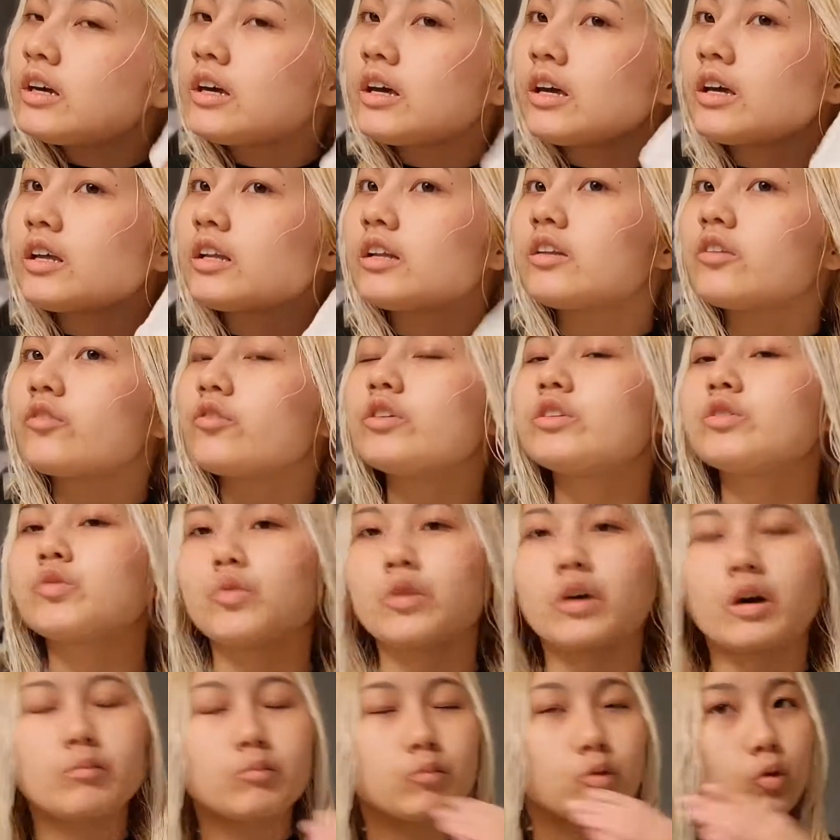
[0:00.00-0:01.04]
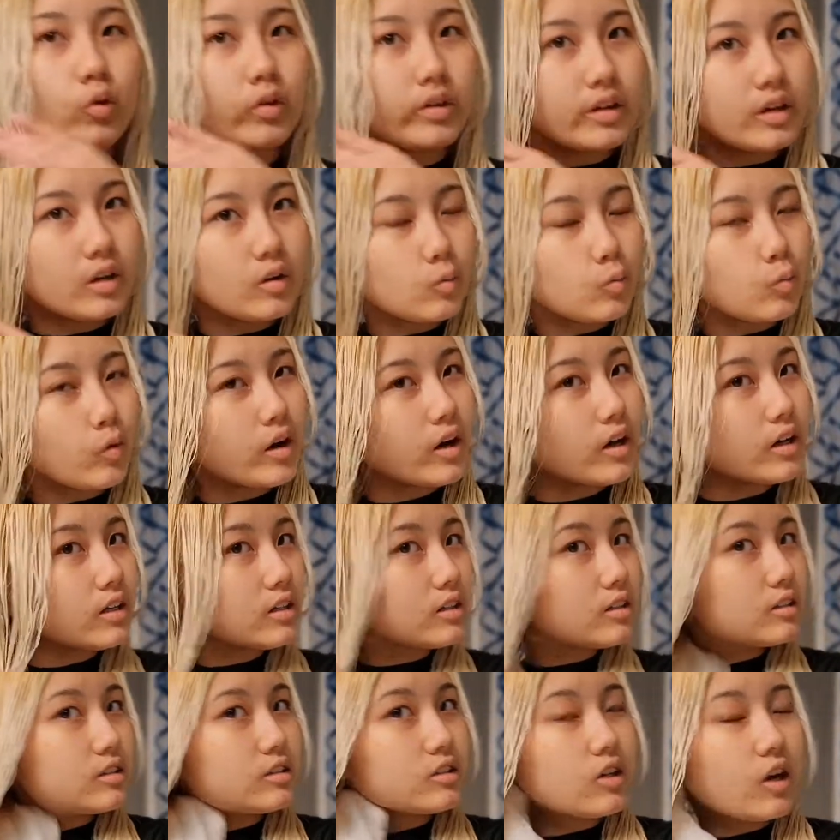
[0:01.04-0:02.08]
And the reason why I'm doing it wet
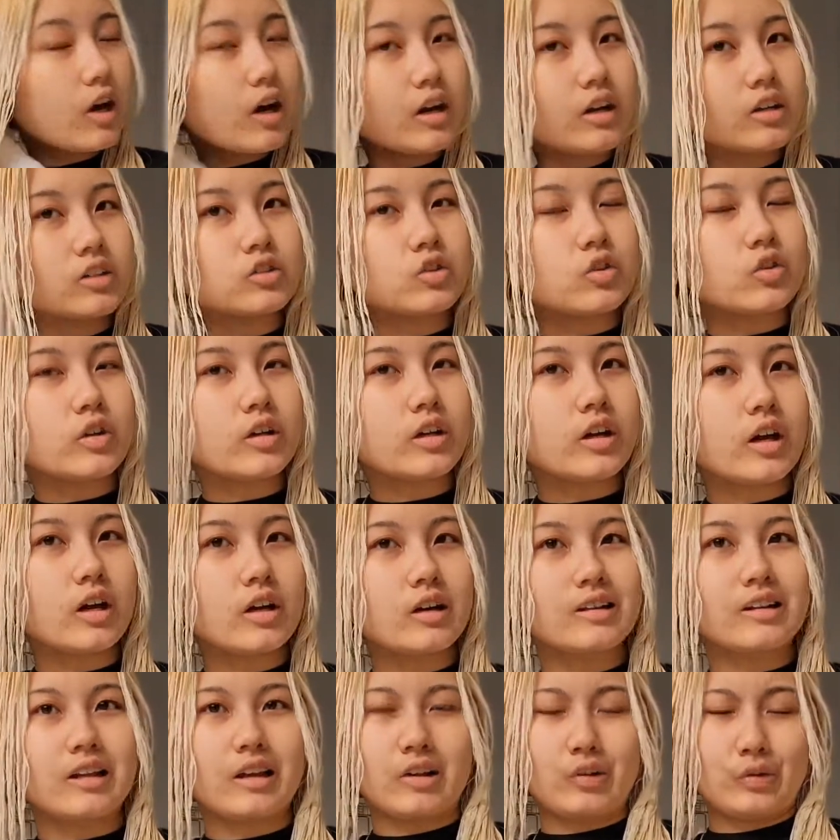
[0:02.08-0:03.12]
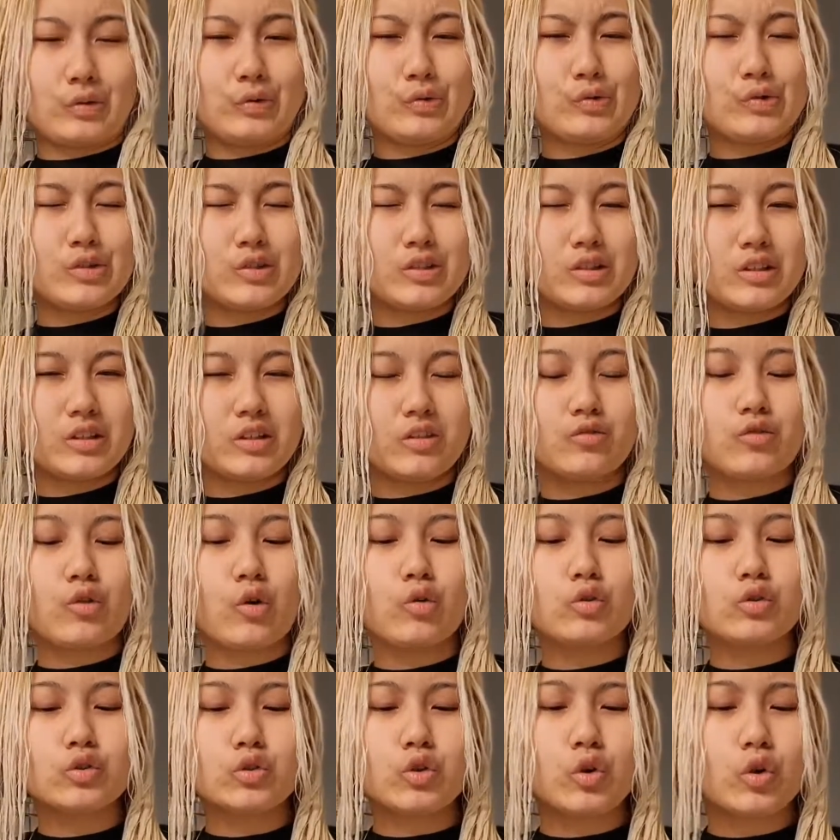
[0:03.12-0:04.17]
is kind of so it kind of dilutes the
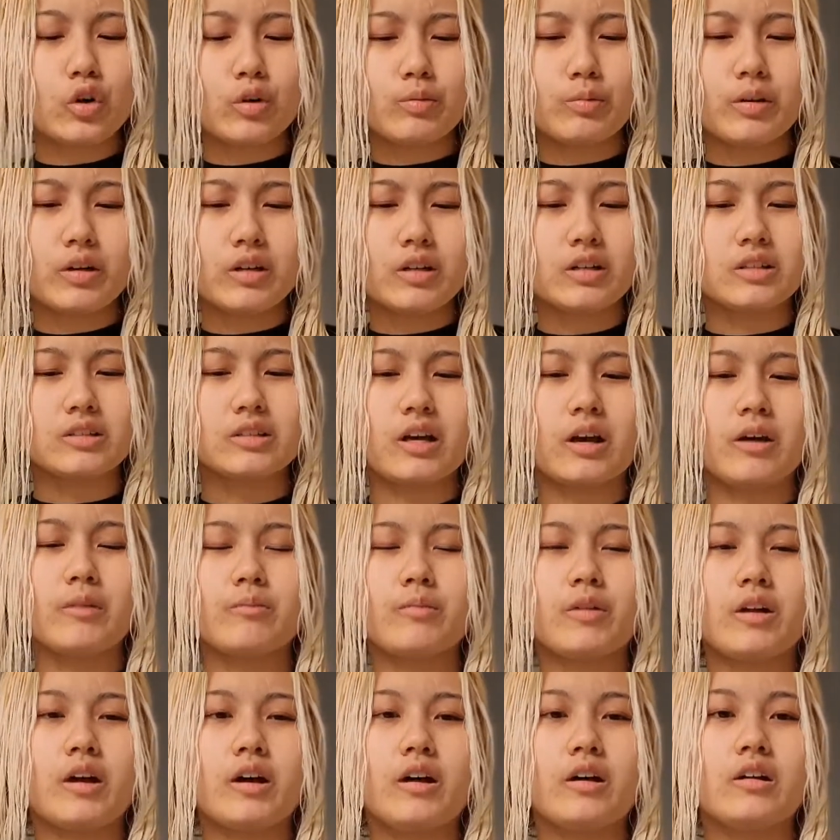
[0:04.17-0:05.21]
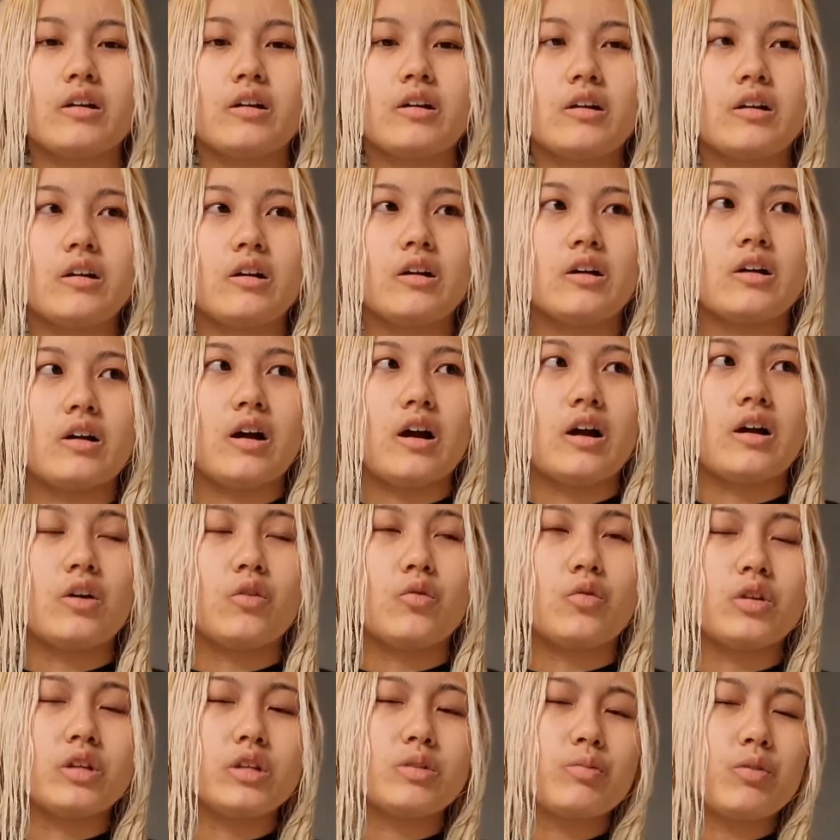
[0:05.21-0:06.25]
rose gold a bit, because I don't
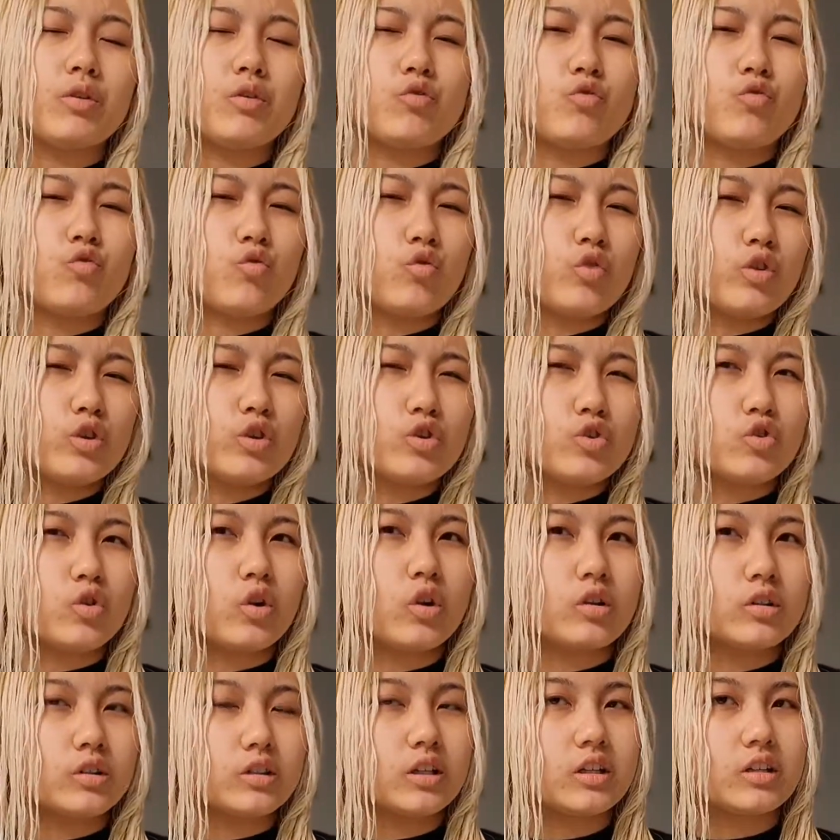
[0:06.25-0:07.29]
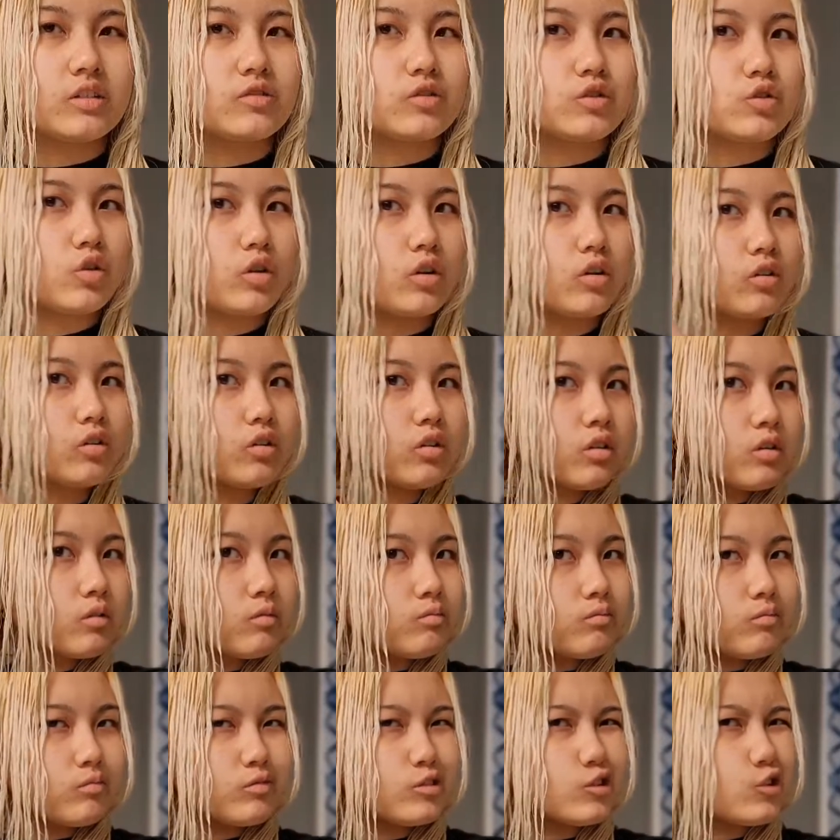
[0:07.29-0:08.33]
want it to be a really strong tint of
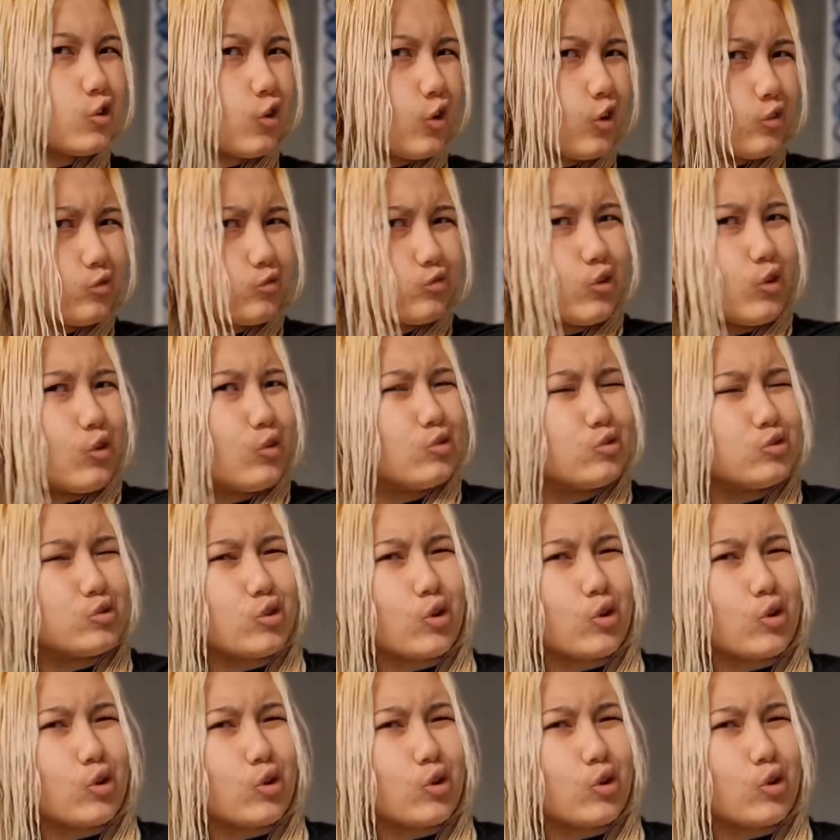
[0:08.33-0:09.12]
strong rose